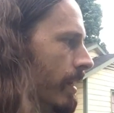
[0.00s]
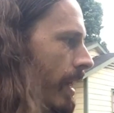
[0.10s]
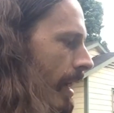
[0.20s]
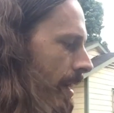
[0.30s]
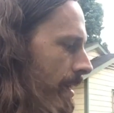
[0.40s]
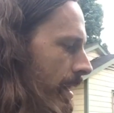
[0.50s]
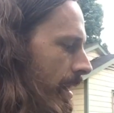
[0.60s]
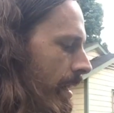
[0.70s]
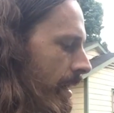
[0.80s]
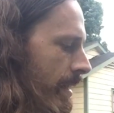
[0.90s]
And
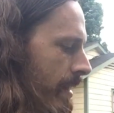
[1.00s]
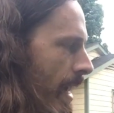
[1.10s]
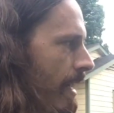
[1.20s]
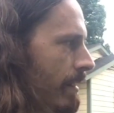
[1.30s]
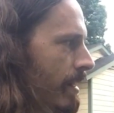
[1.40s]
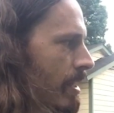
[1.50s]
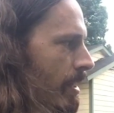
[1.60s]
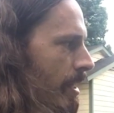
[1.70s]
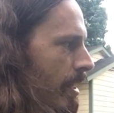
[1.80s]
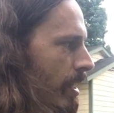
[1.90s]
yeah, it's
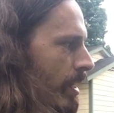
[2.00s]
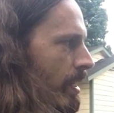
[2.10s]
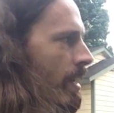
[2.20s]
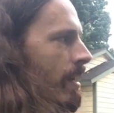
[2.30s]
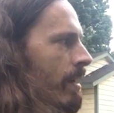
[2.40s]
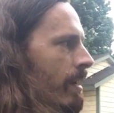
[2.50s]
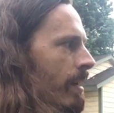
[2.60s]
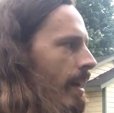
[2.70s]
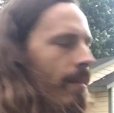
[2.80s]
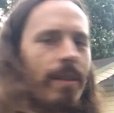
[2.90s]
looking good.
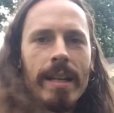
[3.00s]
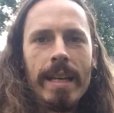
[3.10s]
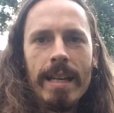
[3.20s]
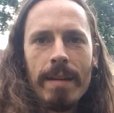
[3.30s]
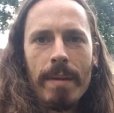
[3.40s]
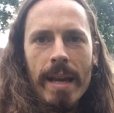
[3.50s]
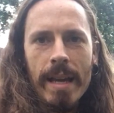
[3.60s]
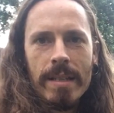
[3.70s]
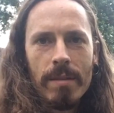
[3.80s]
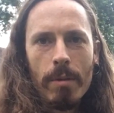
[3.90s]
If I can't get my
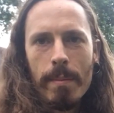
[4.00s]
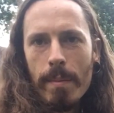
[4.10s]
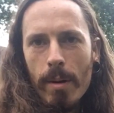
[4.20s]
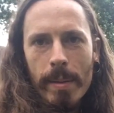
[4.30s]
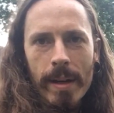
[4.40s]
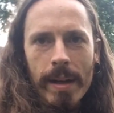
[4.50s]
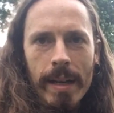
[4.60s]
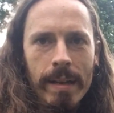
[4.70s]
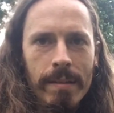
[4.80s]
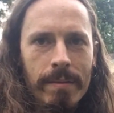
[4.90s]
hands on white
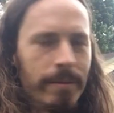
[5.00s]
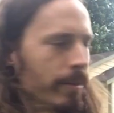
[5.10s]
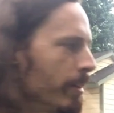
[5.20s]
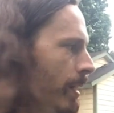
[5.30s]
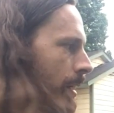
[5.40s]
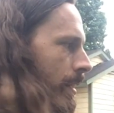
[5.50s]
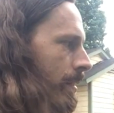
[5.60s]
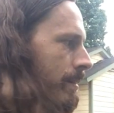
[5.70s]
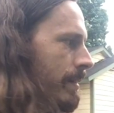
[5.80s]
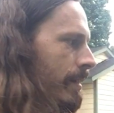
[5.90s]
mulberry for a
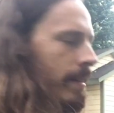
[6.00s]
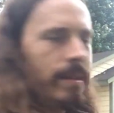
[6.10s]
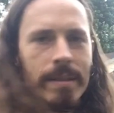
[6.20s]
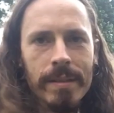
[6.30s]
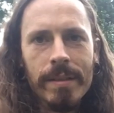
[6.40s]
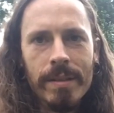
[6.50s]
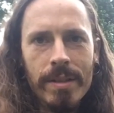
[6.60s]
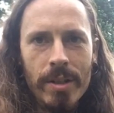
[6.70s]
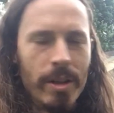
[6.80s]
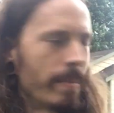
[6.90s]

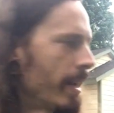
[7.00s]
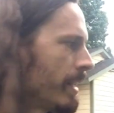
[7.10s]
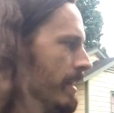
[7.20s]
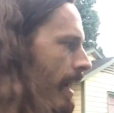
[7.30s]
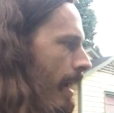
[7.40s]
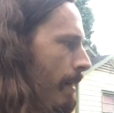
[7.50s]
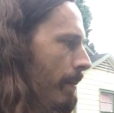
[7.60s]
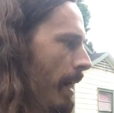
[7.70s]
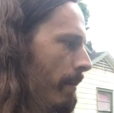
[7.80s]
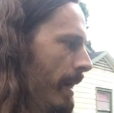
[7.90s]
certain amount of
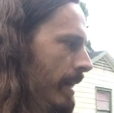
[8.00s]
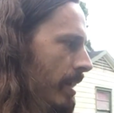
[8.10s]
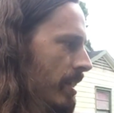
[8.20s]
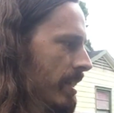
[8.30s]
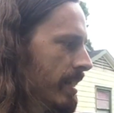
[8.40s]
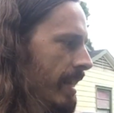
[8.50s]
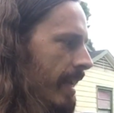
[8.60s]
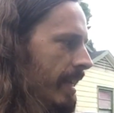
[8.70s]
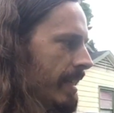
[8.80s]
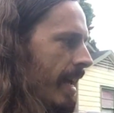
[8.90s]
time, I may just
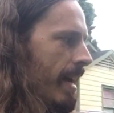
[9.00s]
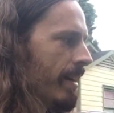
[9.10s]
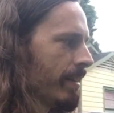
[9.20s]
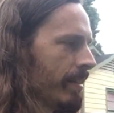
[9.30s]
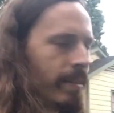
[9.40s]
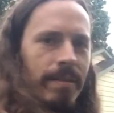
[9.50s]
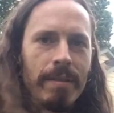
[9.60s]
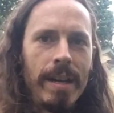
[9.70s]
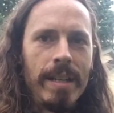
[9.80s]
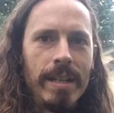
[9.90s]
take it down
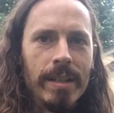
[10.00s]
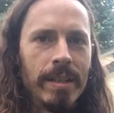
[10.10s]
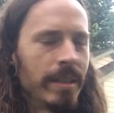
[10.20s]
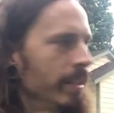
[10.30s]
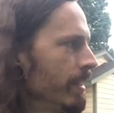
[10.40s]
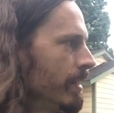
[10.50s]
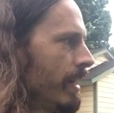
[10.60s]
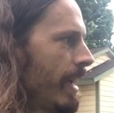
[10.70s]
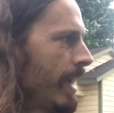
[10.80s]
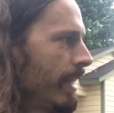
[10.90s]
right here
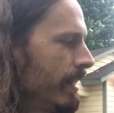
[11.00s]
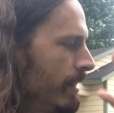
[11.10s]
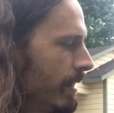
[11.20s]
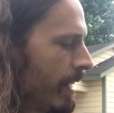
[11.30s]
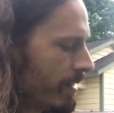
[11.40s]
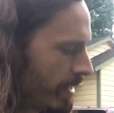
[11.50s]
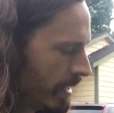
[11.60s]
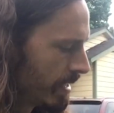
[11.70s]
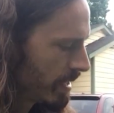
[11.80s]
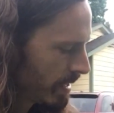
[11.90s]
and let
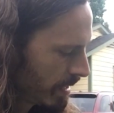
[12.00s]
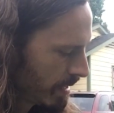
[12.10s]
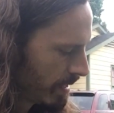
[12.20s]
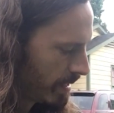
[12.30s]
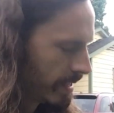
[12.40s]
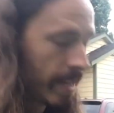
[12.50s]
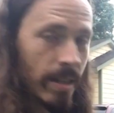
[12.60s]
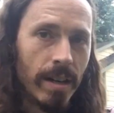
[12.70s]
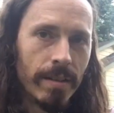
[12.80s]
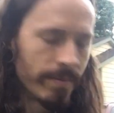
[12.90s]
these take
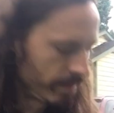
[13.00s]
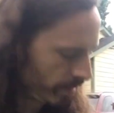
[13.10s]
off.